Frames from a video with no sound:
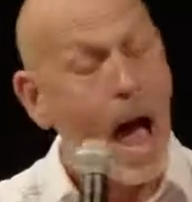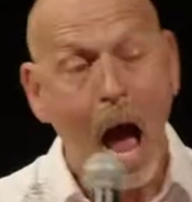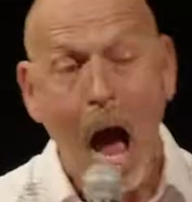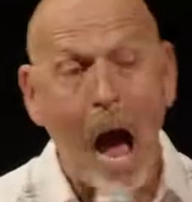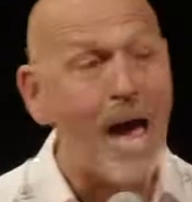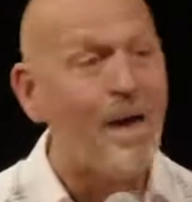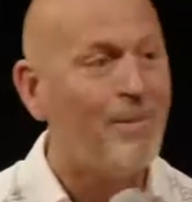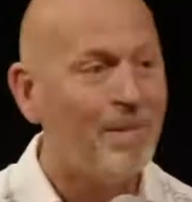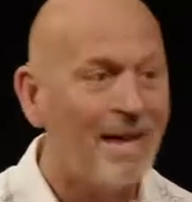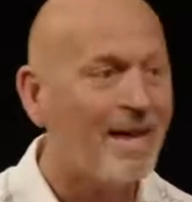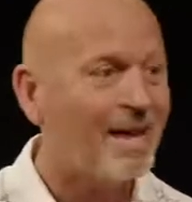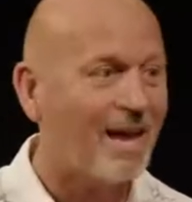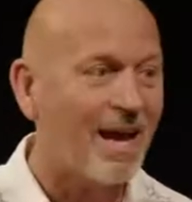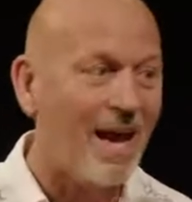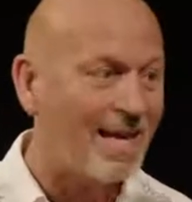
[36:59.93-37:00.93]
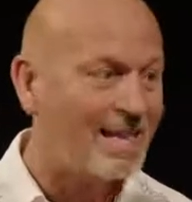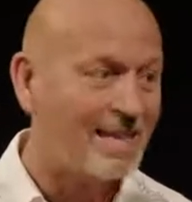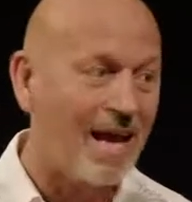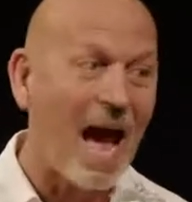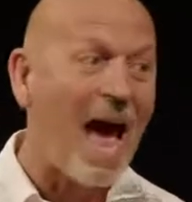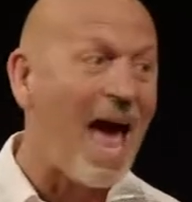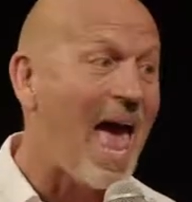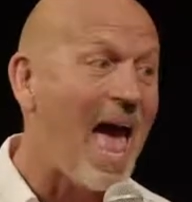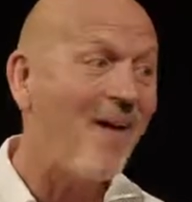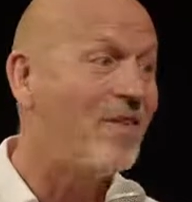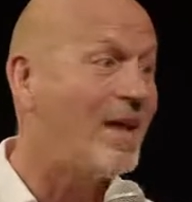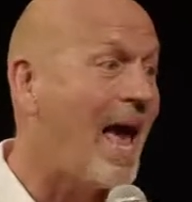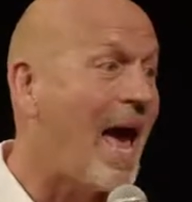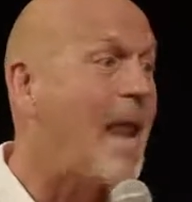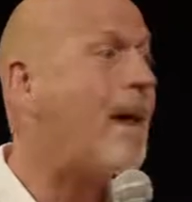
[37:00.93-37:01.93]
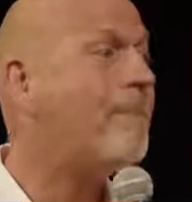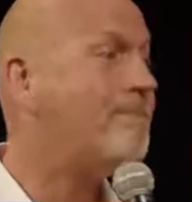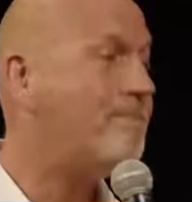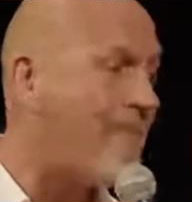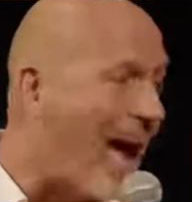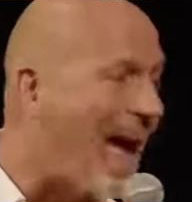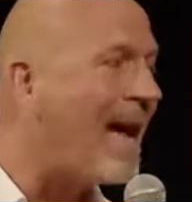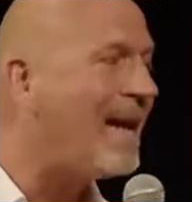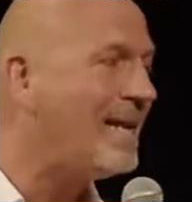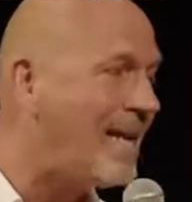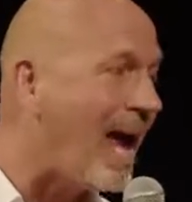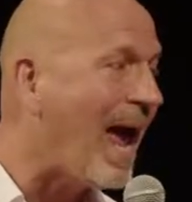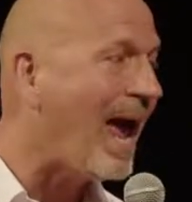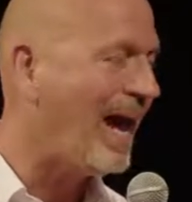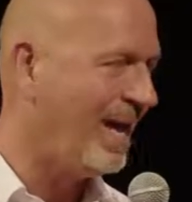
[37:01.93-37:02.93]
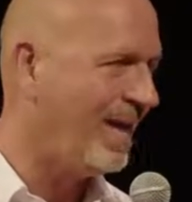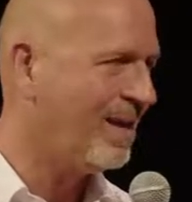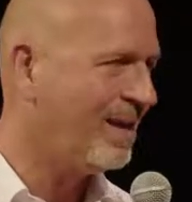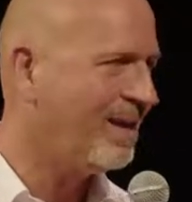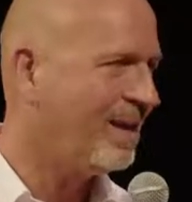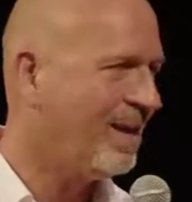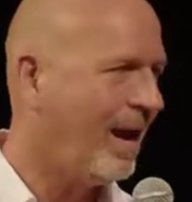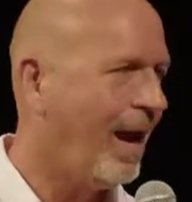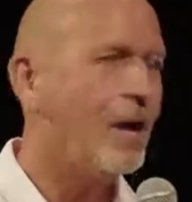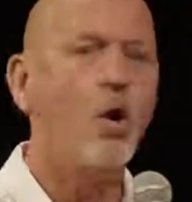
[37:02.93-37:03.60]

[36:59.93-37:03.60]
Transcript: I mean it, guys. I haven't had a bad day in